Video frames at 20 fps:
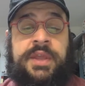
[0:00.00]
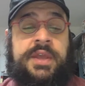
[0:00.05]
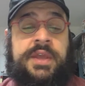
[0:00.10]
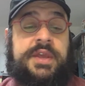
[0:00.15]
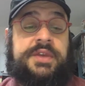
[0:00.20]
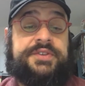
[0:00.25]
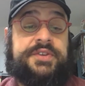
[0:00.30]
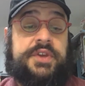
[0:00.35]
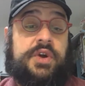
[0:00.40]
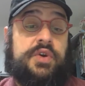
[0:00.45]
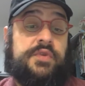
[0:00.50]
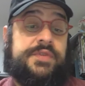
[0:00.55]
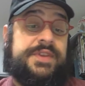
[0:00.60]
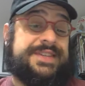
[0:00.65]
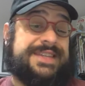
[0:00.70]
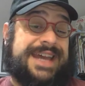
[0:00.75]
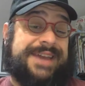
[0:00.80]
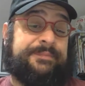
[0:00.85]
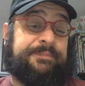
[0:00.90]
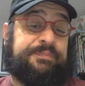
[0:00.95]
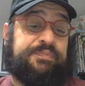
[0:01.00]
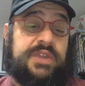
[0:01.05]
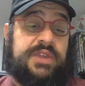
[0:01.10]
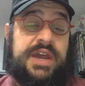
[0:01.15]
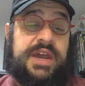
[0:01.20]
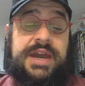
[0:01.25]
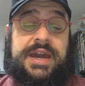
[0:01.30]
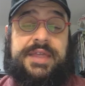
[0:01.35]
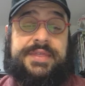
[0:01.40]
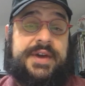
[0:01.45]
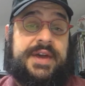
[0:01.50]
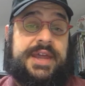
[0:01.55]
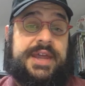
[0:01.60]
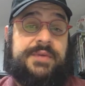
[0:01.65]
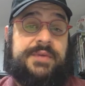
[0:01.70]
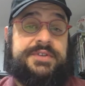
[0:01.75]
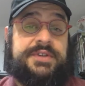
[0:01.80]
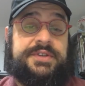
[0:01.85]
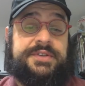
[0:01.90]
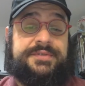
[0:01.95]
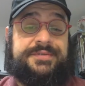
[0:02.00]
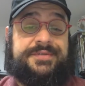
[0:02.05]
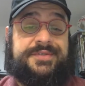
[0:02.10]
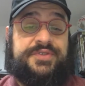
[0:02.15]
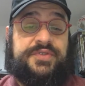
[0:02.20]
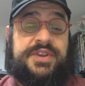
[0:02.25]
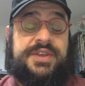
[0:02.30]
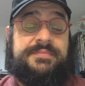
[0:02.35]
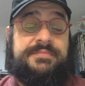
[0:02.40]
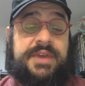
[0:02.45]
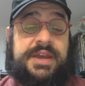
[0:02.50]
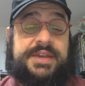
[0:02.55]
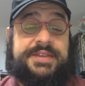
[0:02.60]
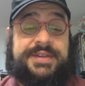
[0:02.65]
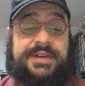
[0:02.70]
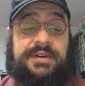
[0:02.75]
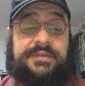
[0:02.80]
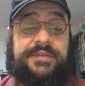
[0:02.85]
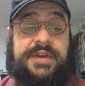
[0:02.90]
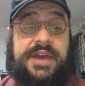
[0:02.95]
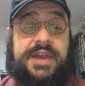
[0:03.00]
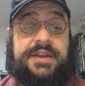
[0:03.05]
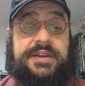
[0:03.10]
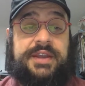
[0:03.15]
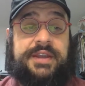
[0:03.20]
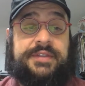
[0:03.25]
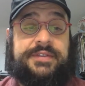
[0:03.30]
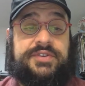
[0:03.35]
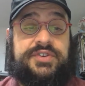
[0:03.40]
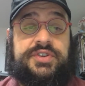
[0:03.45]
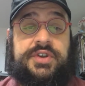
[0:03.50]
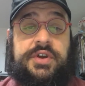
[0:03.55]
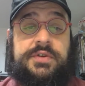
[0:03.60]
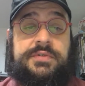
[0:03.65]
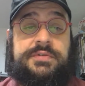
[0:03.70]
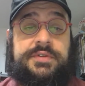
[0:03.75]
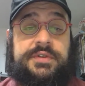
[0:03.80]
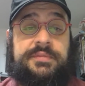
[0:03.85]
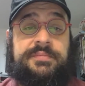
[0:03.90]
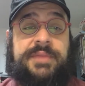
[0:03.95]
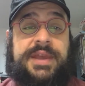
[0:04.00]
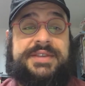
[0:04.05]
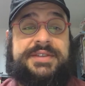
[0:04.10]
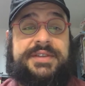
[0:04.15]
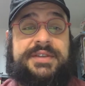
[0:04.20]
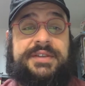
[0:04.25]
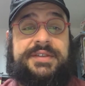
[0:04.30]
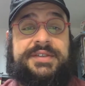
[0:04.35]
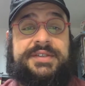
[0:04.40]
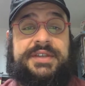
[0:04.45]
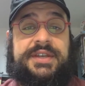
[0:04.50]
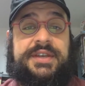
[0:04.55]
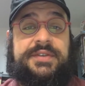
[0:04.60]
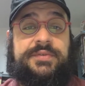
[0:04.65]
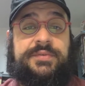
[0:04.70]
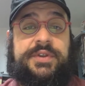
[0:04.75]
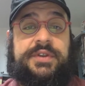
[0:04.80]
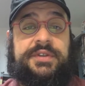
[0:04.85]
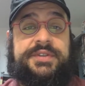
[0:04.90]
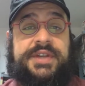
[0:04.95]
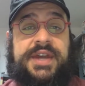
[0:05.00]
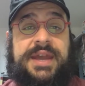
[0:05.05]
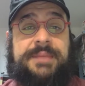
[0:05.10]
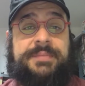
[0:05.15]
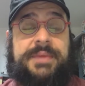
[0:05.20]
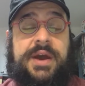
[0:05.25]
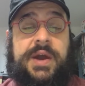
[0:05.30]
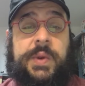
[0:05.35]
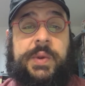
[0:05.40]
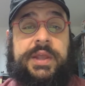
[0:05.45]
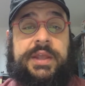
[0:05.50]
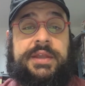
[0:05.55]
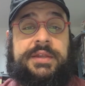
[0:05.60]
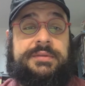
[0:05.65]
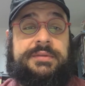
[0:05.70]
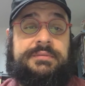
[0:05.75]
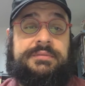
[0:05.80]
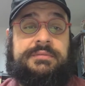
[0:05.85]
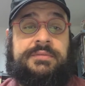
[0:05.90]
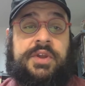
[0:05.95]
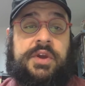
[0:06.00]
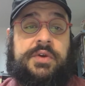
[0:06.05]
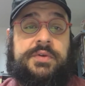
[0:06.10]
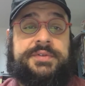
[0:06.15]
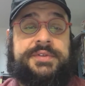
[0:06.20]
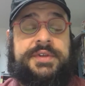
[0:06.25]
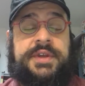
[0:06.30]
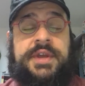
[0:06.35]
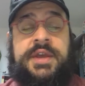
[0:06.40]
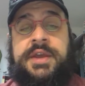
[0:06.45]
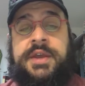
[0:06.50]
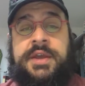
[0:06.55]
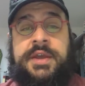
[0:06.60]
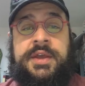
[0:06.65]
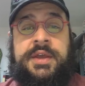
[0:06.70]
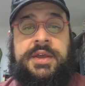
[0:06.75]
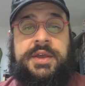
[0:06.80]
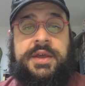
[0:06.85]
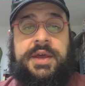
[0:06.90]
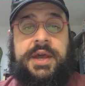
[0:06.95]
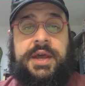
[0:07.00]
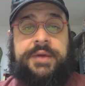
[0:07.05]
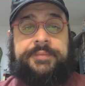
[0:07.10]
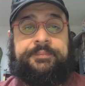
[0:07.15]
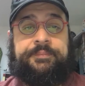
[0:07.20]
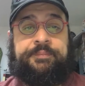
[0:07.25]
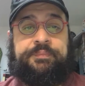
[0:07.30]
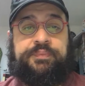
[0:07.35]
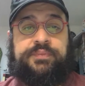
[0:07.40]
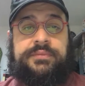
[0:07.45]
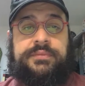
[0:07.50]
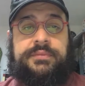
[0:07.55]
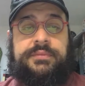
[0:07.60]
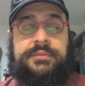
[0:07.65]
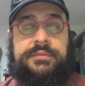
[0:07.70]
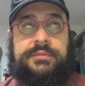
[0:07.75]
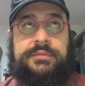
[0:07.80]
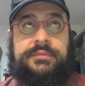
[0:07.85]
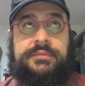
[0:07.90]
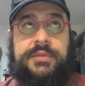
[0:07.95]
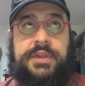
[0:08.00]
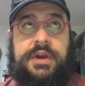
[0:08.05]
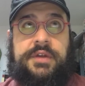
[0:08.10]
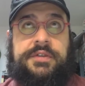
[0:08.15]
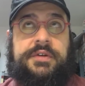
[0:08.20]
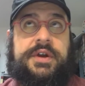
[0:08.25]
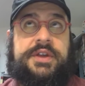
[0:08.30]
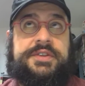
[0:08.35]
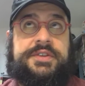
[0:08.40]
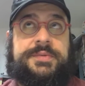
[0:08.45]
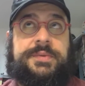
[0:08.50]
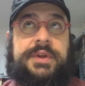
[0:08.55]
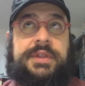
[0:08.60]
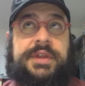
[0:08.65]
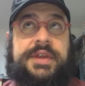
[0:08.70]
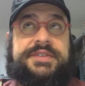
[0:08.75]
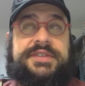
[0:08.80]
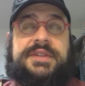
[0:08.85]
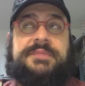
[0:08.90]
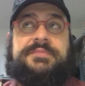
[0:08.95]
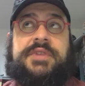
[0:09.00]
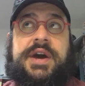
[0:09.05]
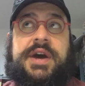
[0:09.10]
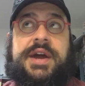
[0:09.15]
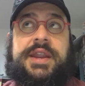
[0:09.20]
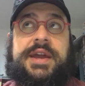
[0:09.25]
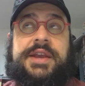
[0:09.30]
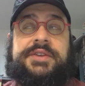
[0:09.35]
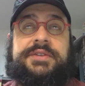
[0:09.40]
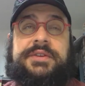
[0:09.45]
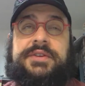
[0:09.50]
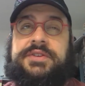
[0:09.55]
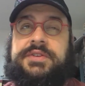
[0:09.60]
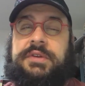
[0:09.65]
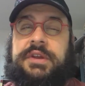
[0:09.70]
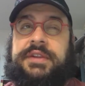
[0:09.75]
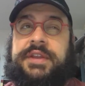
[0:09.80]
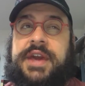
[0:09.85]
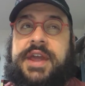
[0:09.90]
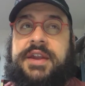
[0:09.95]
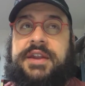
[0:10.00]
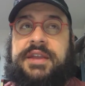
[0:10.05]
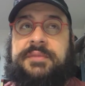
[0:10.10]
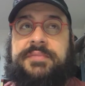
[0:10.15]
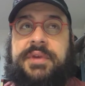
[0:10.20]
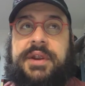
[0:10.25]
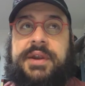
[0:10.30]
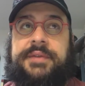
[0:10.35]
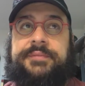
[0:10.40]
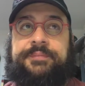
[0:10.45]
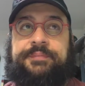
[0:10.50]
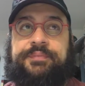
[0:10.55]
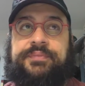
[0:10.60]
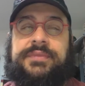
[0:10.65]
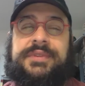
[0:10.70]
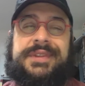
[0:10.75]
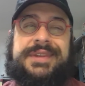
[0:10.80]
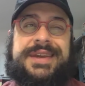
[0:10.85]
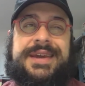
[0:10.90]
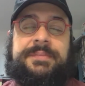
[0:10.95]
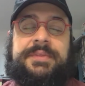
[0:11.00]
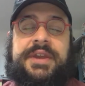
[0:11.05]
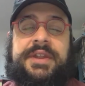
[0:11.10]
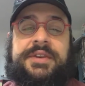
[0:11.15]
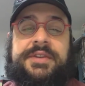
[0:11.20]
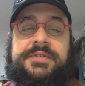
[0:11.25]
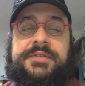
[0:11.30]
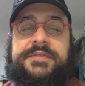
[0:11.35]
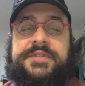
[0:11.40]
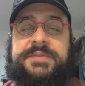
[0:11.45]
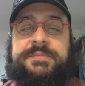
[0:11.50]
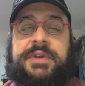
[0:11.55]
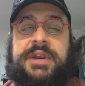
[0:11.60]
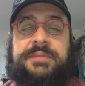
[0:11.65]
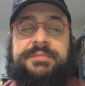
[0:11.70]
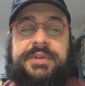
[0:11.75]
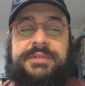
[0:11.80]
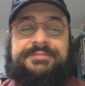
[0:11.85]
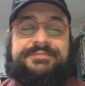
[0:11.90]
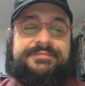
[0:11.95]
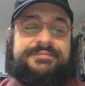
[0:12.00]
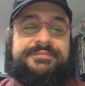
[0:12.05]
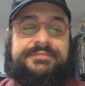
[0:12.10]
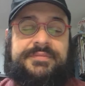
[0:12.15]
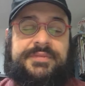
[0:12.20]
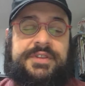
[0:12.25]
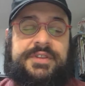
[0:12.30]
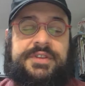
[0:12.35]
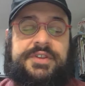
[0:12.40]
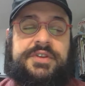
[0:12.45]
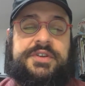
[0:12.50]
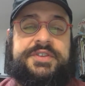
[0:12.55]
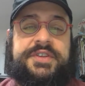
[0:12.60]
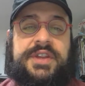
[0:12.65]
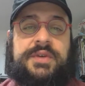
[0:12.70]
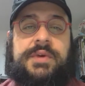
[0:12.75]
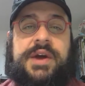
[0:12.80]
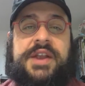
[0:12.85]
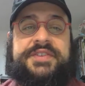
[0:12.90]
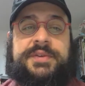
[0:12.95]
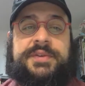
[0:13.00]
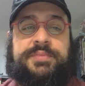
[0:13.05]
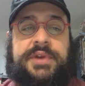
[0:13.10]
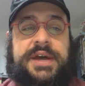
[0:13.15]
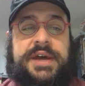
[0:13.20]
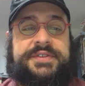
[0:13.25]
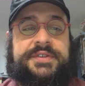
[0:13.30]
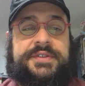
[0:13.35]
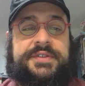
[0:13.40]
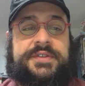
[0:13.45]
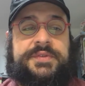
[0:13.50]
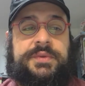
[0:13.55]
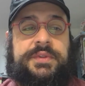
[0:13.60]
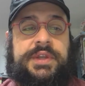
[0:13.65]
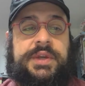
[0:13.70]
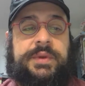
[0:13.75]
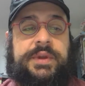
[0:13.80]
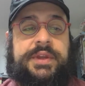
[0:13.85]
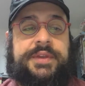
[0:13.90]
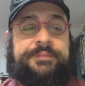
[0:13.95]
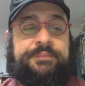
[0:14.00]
So this time, I thought I would just stream myself editing the show, and you can basically see in real time how quick it goes. Um, Although I just realized that I'm not actually showing the editing part. I'm getting new at this part, but you're just going to watch the process. It's really quick.